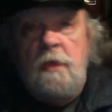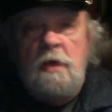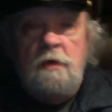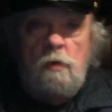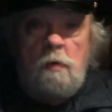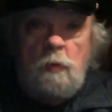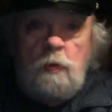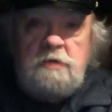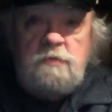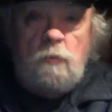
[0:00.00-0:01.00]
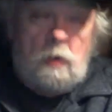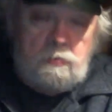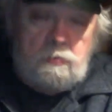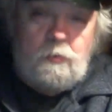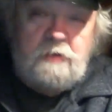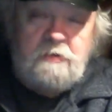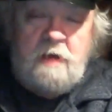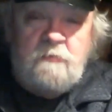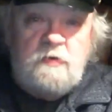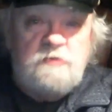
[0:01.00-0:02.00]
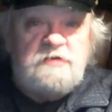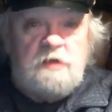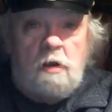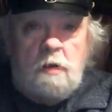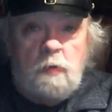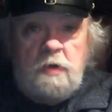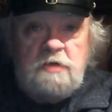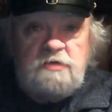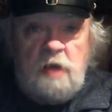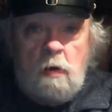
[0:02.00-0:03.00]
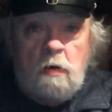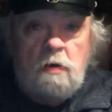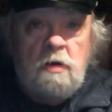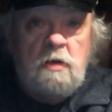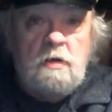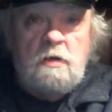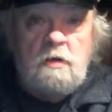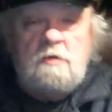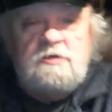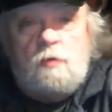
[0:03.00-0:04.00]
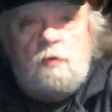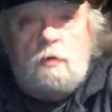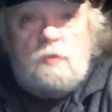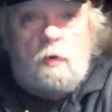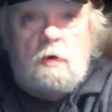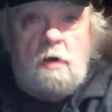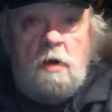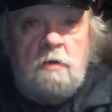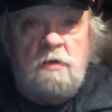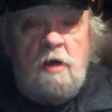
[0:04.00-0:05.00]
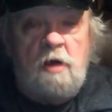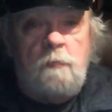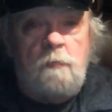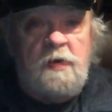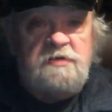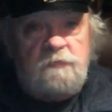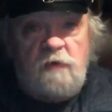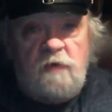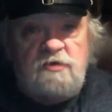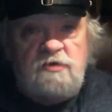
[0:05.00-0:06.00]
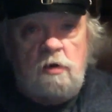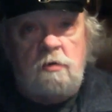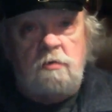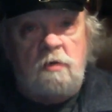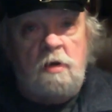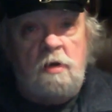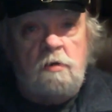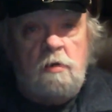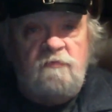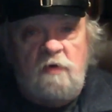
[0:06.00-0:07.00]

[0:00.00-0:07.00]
do a marine, what we in the Navy used to call a marine shower. A little squirt under the armpits, a fresh shirt, and you're good for